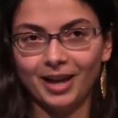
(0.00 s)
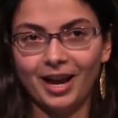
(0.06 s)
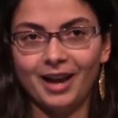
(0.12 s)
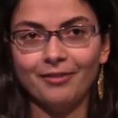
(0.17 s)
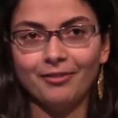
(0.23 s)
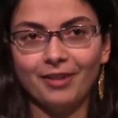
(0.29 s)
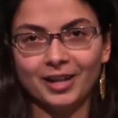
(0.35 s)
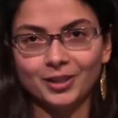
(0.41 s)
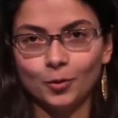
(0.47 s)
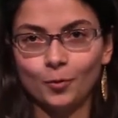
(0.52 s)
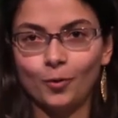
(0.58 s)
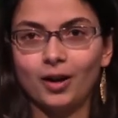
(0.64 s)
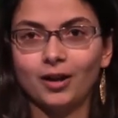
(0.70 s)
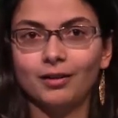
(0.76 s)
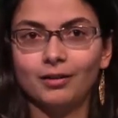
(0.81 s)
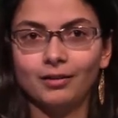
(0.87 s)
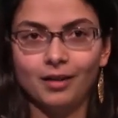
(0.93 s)
I've had to
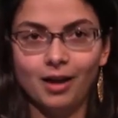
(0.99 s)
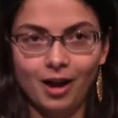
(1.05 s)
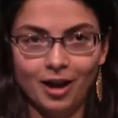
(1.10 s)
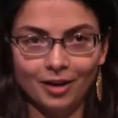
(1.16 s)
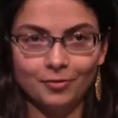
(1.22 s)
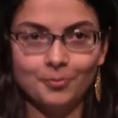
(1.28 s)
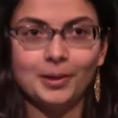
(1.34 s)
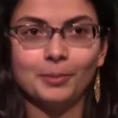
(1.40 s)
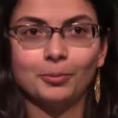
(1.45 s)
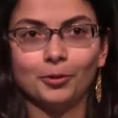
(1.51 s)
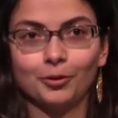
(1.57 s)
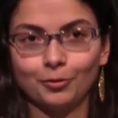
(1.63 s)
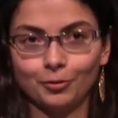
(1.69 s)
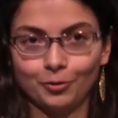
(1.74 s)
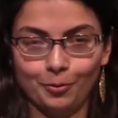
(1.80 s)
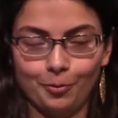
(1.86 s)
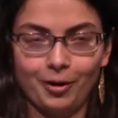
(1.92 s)
walk a lot of people
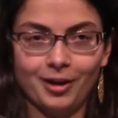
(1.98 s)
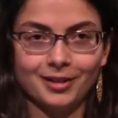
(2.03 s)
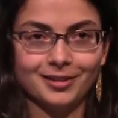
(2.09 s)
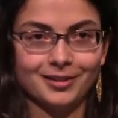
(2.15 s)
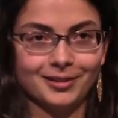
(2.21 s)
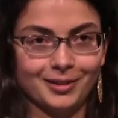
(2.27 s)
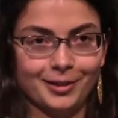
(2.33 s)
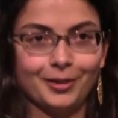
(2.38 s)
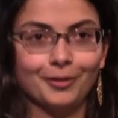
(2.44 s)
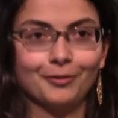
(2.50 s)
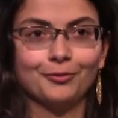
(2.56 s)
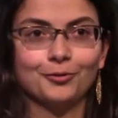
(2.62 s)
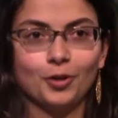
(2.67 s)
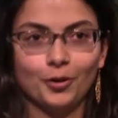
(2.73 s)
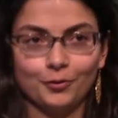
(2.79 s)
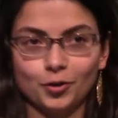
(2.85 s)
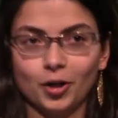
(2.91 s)
through the process of
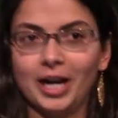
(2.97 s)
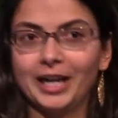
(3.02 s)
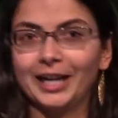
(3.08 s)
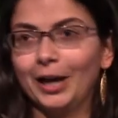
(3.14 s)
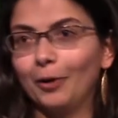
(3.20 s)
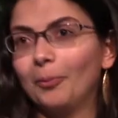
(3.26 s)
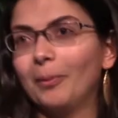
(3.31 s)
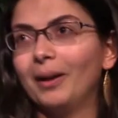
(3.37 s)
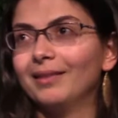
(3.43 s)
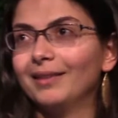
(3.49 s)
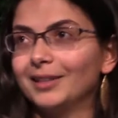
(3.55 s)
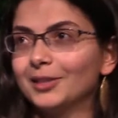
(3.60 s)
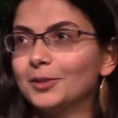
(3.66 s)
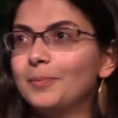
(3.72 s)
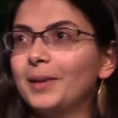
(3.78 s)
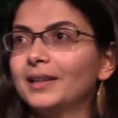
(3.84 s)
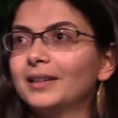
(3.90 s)
trying out my
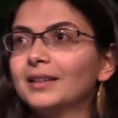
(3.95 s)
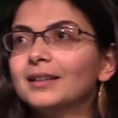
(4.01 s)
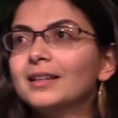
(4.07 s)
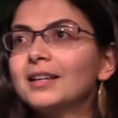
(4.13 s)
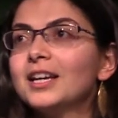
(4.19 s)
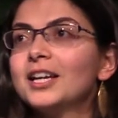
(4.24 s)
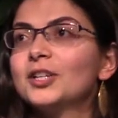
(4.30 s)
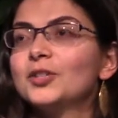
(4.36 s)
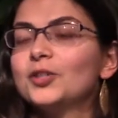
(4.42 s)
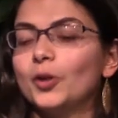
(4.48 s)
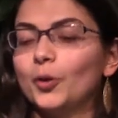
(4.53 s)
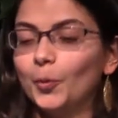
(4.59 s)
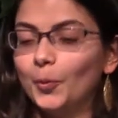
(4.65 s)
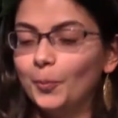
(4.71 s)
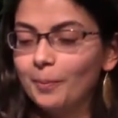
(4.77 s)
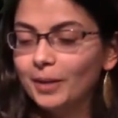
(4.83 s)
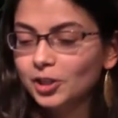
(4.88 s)
latest beta.
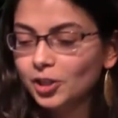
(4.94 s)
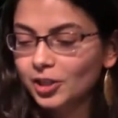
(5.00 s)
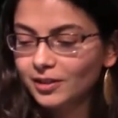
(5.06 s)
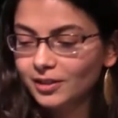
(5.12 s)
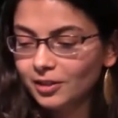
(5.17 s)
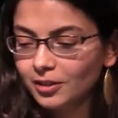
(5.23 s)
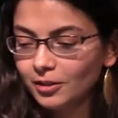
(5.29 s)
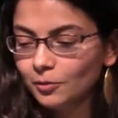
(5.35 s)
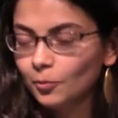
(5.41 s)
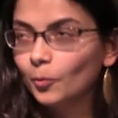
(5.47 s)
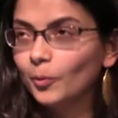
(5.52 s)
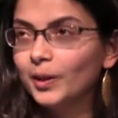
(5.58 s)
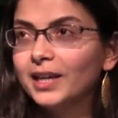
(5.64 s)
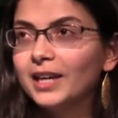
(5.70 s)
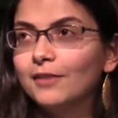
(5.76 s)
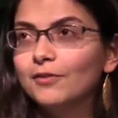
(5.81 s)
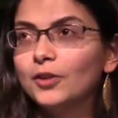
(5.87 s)
So much easier,
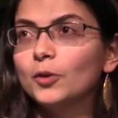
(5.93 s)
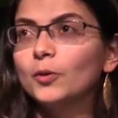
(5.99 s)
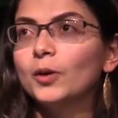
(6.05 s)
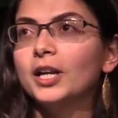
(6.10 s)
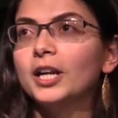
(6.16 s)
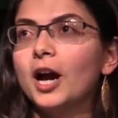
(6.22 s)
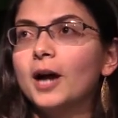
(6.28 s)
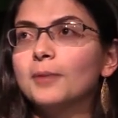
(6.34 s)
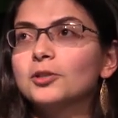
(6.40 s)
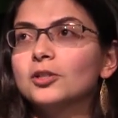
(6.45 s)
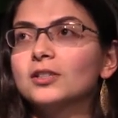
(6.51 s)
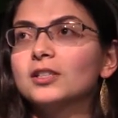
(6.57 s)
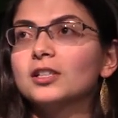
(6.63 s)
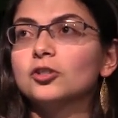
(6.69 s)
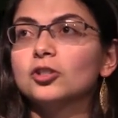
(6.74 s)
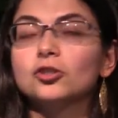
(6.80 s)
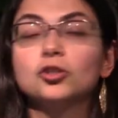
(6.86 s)
we give you an option
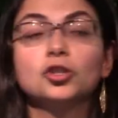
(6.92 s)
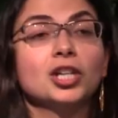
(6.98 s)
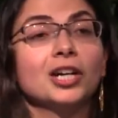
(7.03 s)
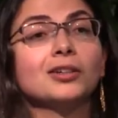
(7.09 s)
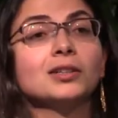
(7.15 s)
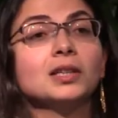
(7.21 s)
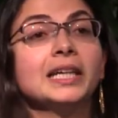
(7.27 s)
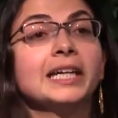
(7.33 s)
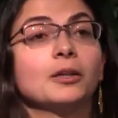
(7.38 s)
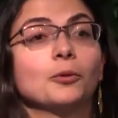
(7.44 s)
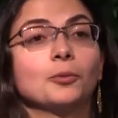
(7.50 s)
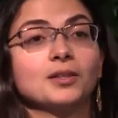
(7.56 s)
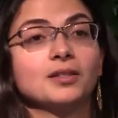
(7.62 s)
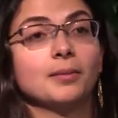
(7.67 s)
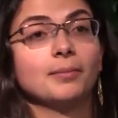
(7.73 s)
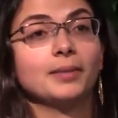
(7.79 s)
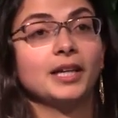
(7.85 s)
to just share a link with
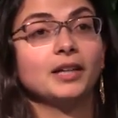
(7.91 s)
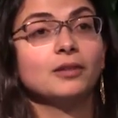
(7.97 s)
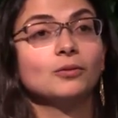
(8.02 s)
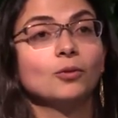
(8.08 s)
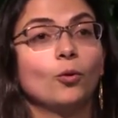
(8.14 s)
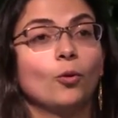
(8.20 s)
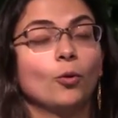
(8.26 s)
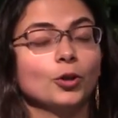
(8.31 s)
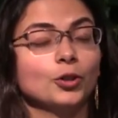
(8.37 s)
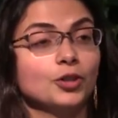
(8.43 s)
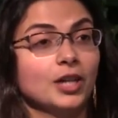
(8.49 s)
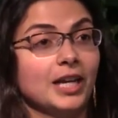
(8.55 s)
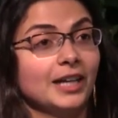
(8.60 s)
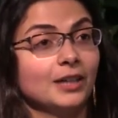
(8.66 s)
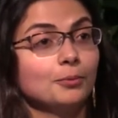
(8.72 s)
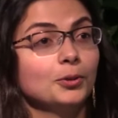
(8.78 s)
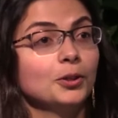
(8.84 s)
somebody or
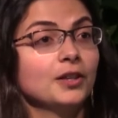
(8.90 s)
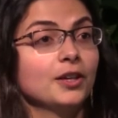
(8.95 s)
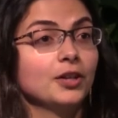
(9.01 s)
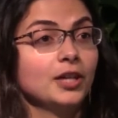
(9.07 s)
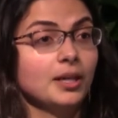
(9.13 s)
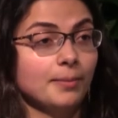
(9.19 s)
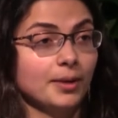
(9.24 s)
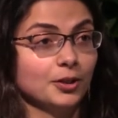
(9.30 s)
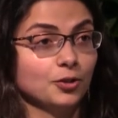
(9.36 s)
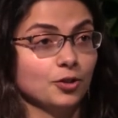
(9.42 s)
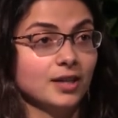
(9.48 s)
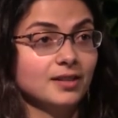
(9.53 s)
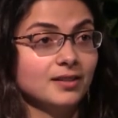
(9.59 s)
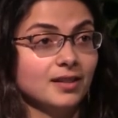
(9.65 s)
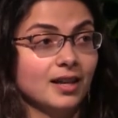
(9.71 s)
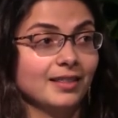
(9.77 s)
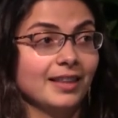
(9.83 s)
input their email
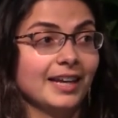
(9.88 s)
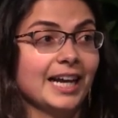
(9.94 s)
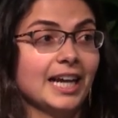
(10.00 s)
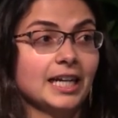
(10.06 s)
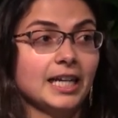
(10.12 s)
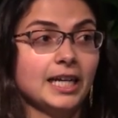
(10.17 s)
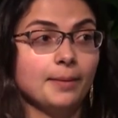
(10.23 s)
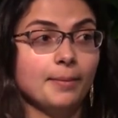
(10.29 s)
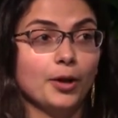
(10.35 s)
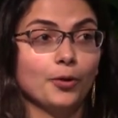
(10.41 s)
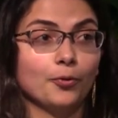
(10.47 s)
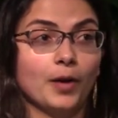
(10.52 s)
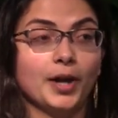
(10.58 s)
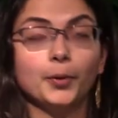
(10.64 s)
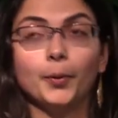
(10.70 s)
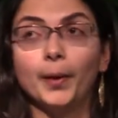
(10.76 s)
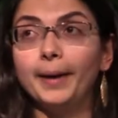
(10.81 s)
address, and they get an email
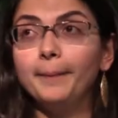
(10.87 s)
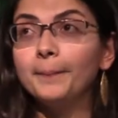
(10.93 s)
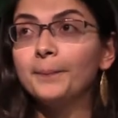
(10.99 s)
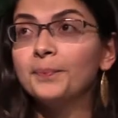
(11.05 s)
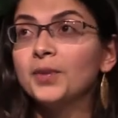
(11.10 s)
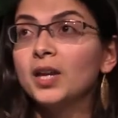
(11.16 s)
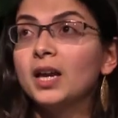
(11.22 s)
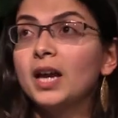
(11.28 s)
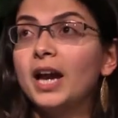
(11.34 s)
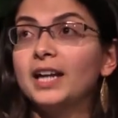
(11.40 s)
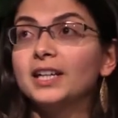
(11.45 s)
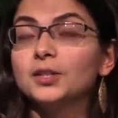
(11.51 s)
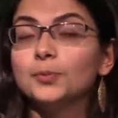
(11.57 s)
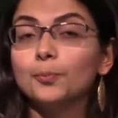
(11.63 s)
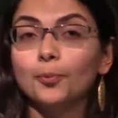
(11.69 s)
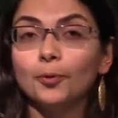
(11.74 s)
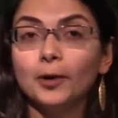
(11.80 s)
right away. And
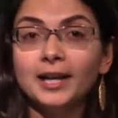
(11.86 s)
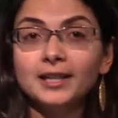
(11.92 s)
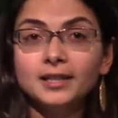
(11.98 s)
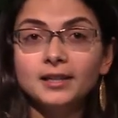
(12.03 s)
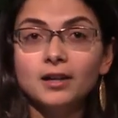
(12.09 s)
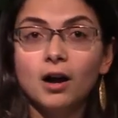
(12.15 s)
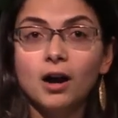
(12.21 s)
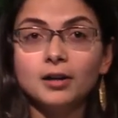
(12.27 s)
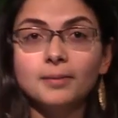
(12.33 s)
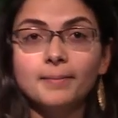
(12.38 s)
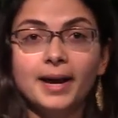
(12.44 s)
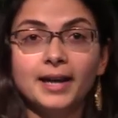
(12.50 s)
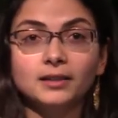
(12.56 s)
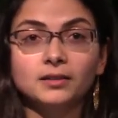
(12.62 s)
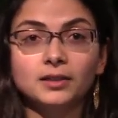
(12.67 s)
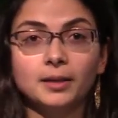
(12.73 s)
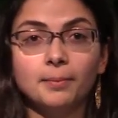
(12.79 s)
it's branded
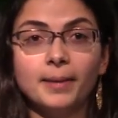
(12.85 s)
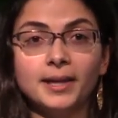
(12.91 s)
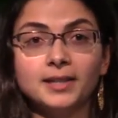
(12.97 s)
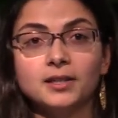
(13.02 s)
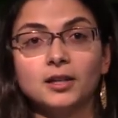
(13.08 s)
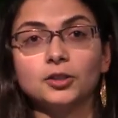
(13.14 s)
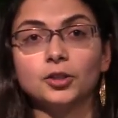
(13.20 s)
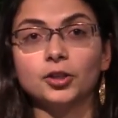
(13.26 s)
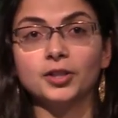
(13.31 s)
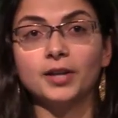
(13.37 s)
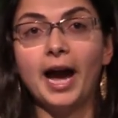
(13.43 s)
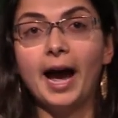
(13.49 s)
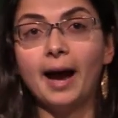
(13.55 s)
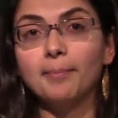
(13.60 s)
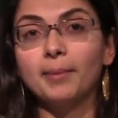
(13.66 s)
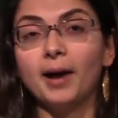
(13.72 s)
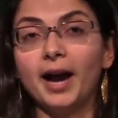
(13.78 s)
automatically based on your
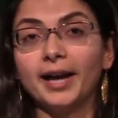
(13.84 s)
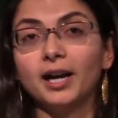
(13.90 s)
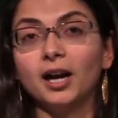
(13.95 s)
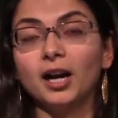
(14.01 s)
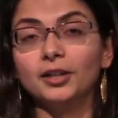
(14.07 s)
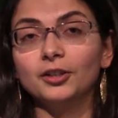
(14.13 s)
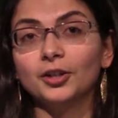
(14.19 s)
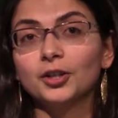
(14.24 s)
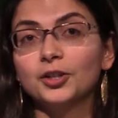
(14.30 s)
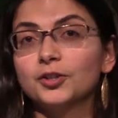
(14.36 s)
app icon.